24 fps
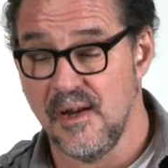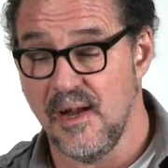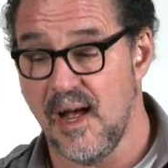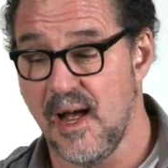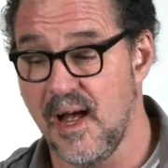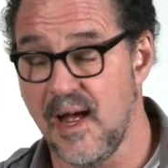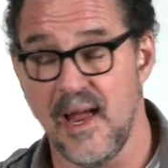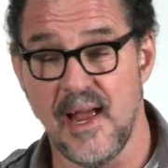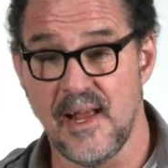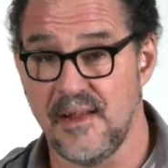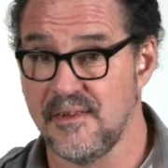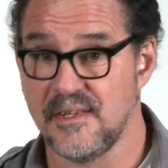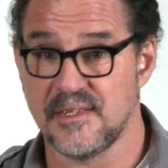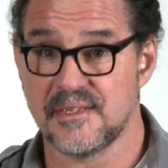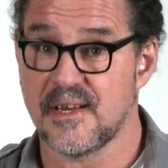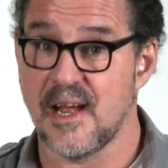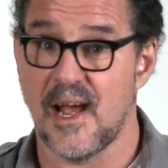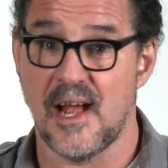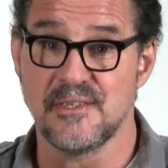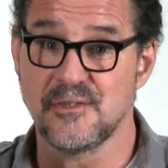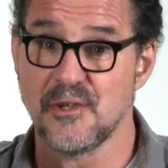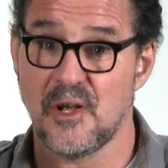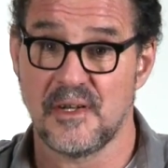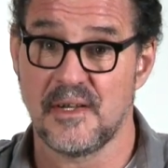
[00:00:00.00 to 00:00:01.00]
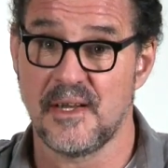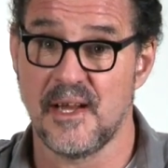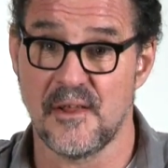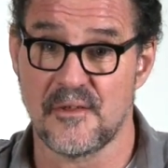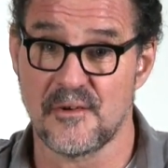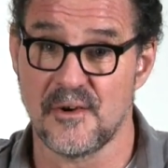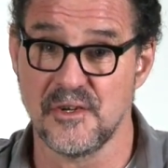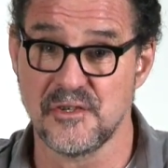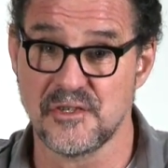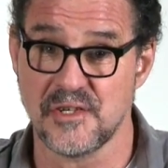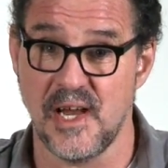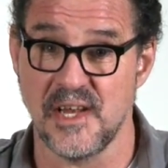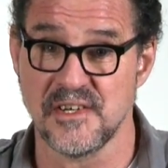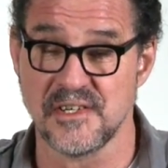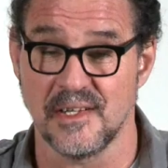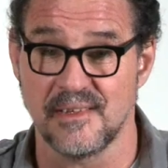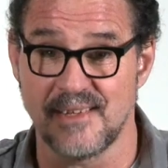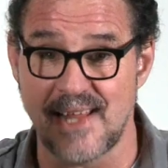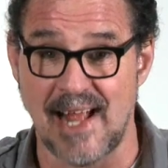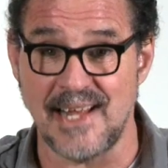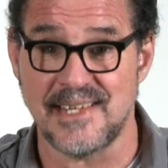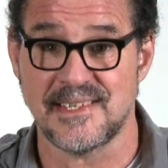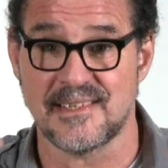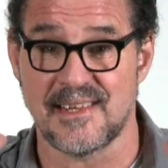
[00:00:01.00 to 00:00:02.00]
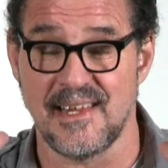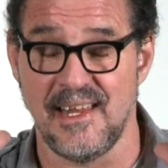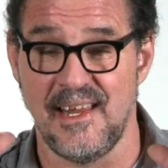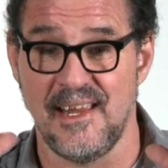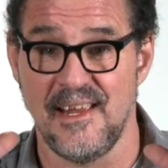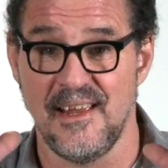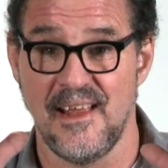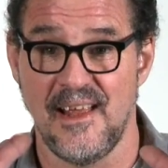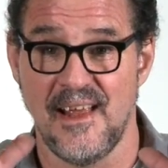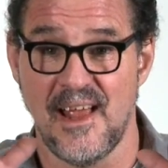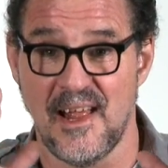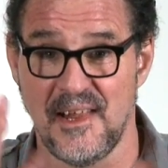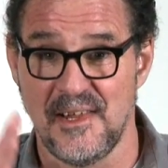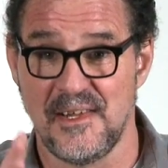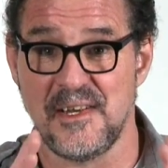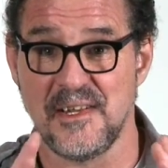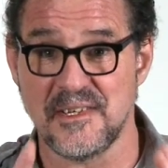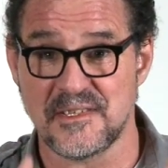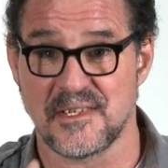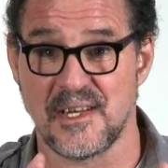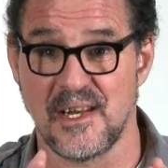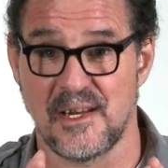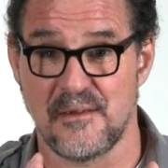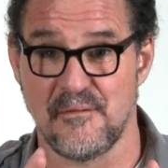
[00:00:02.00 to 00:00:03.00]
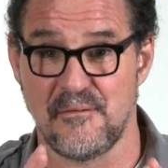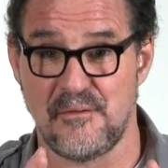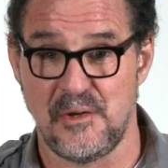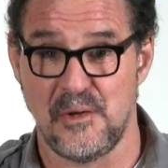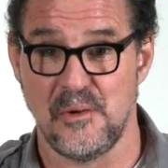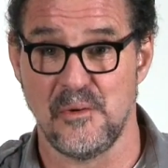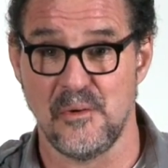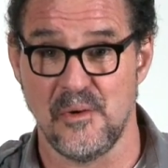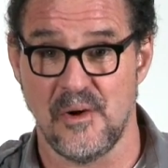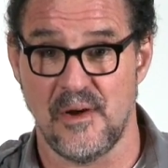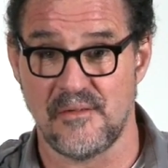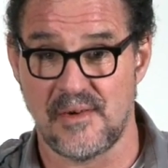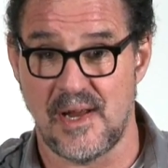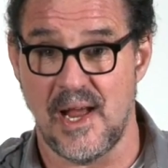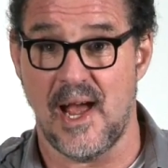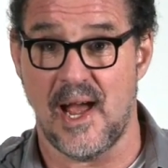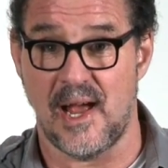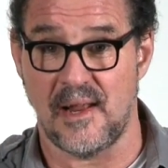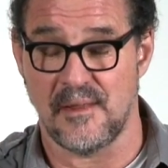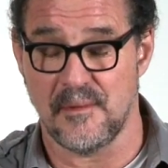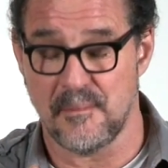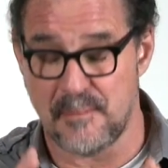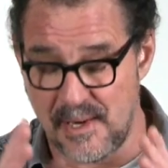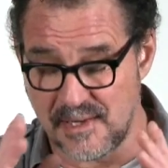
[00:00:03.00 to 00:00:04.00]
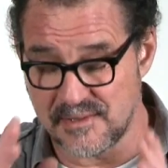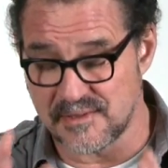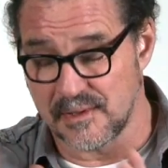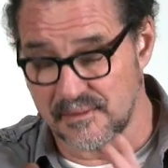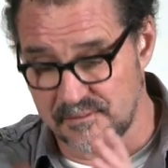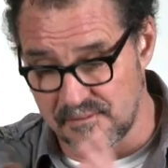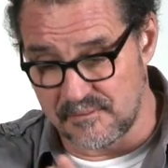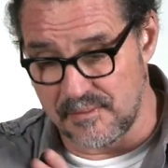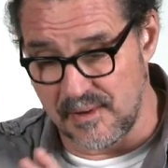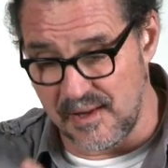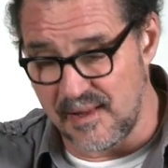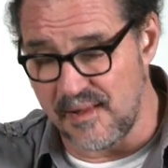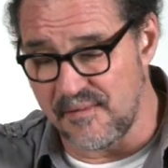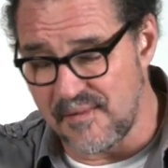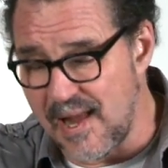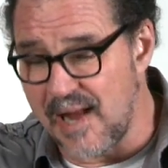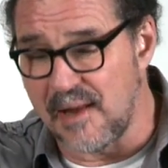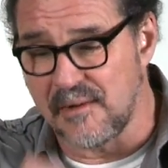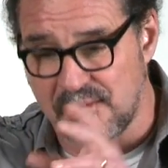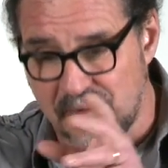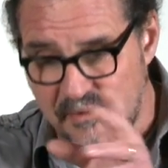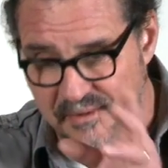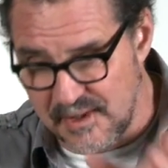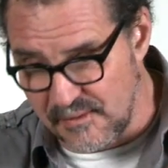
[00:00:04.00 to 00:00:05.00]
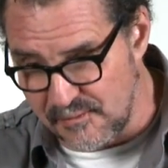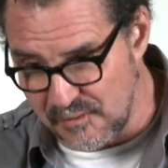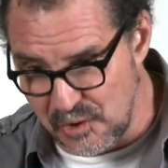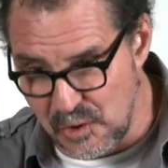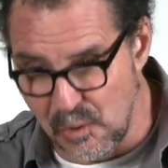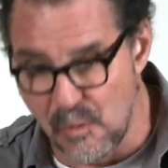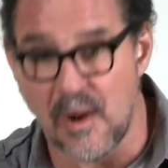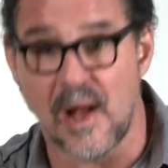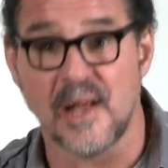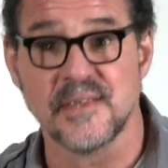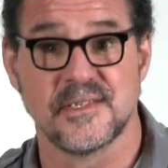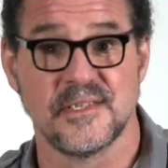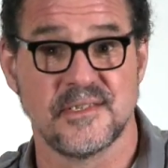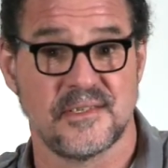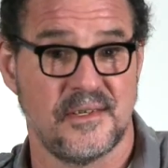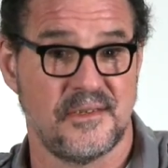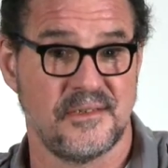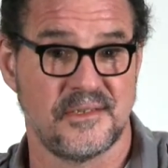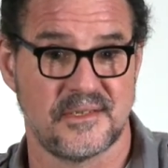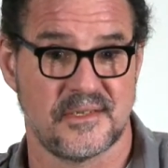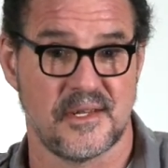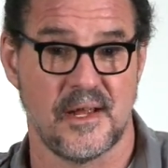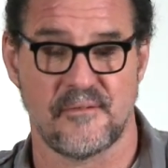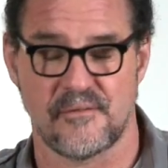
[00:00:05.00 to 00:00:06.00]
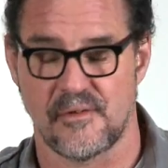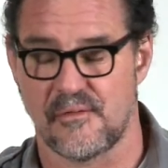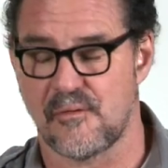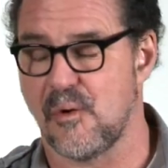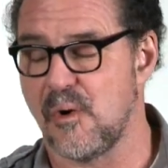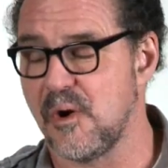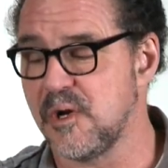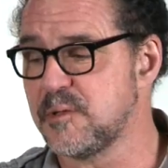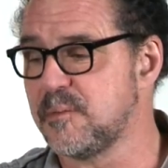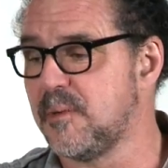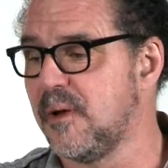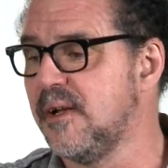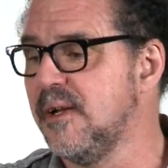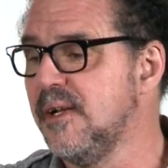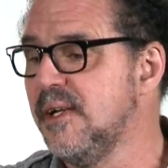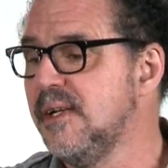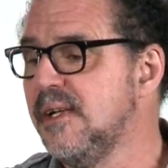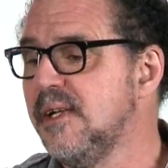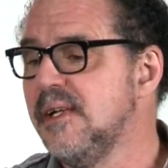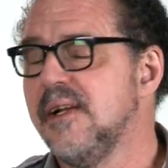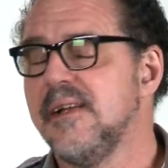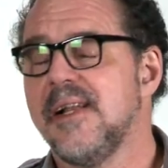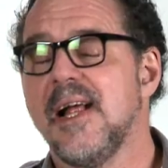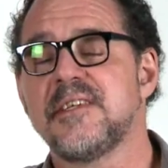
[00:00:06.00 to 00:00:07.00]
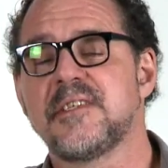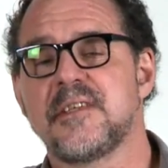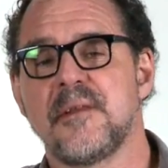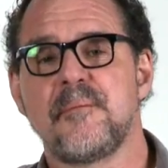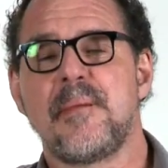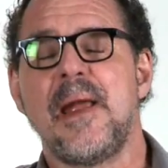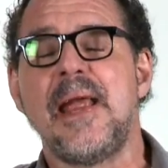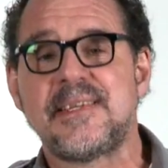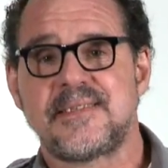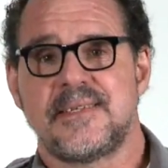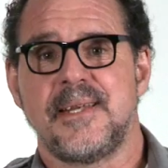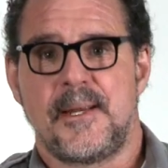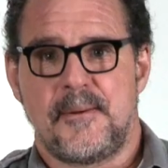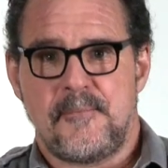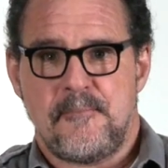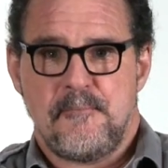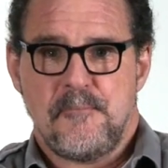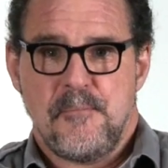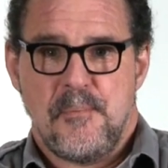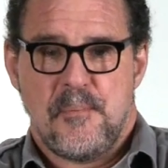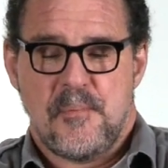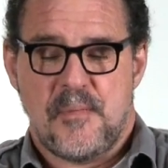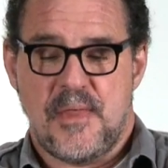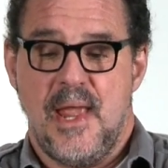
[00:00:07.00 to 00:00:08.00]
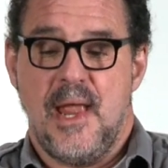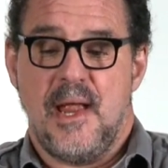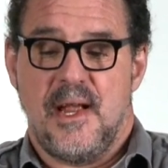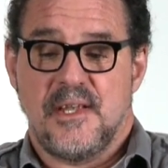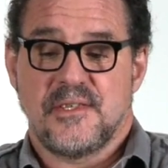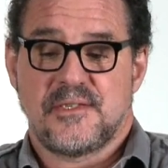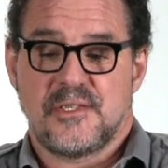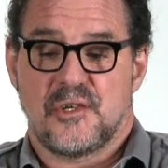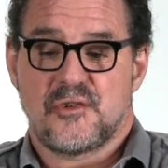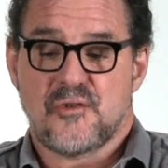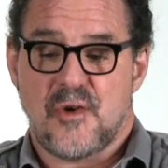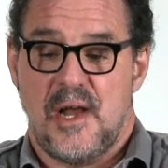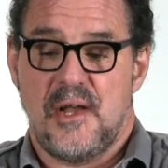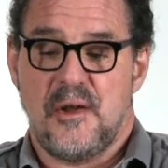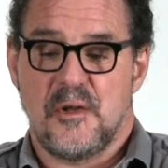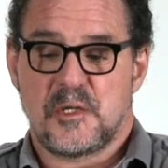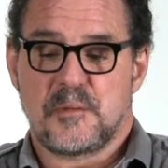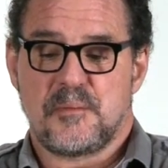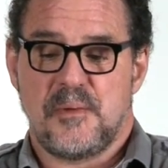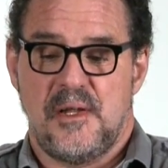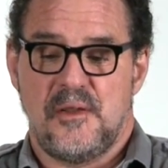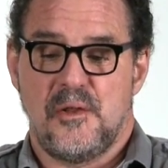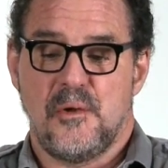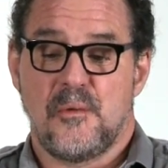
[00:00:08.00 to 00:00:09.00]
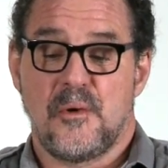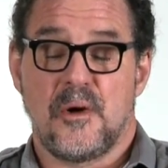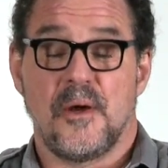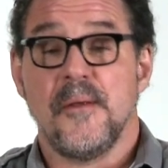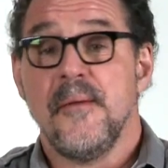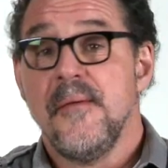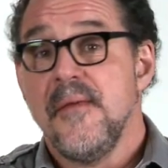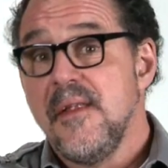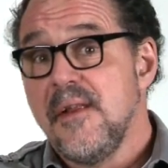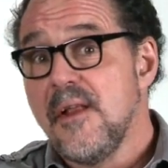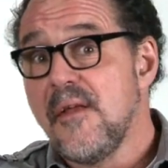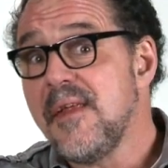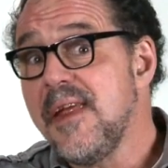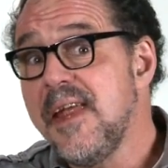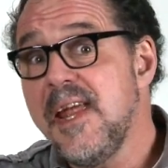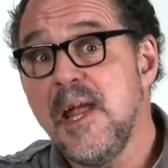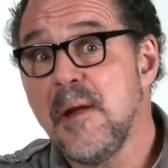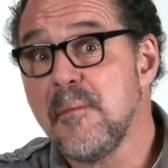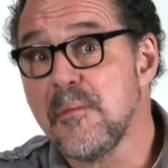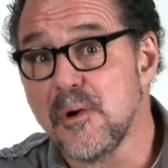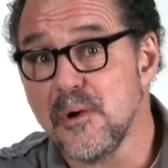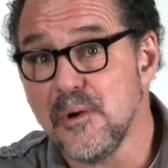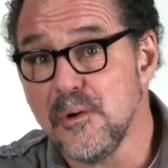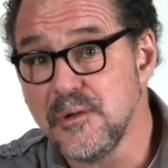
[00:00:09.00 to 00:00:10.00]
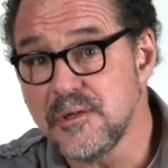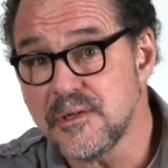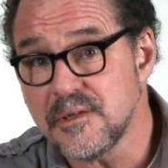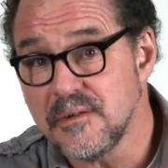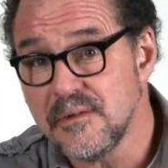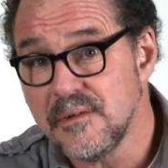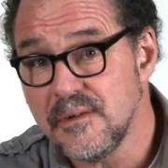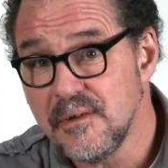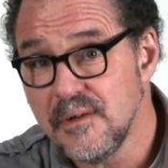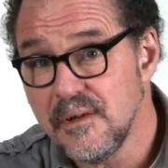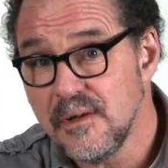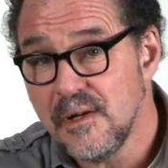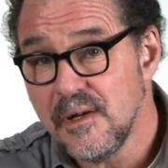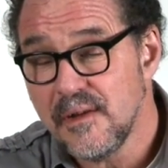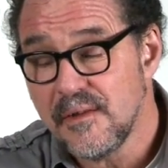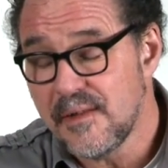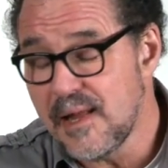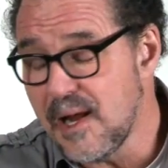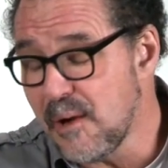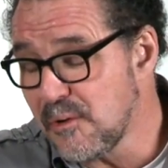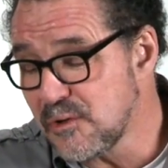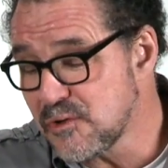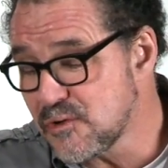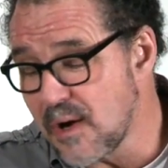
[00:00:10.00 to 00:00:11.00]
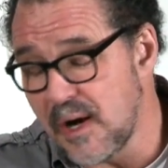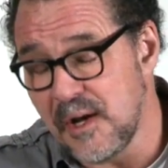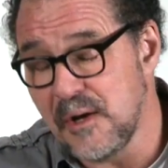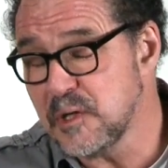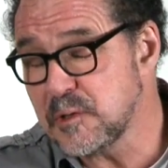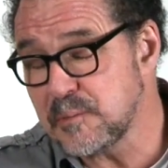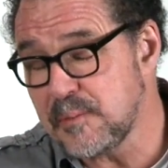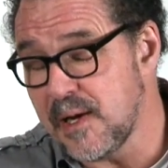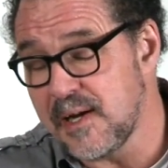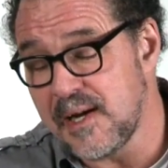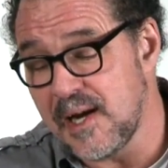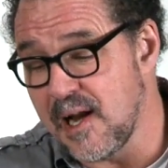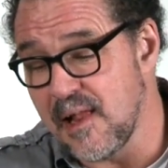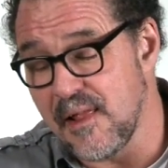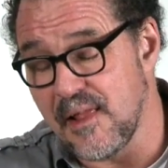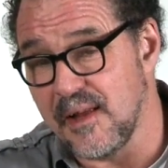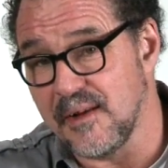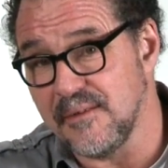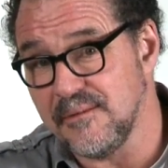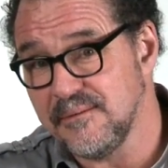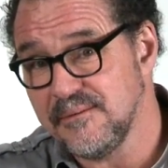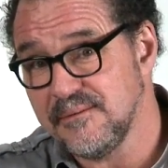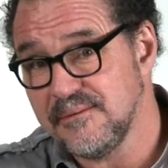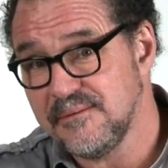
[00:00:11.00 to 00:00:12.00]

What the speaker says: And this God's altogether unchanging. That's the Hellenistic view of God. The basic, and they had different nuances and stuff, of course, but that's the basic thing because they're trying to explain the world. Now, the Hebrews, they weren't trying to explain anything.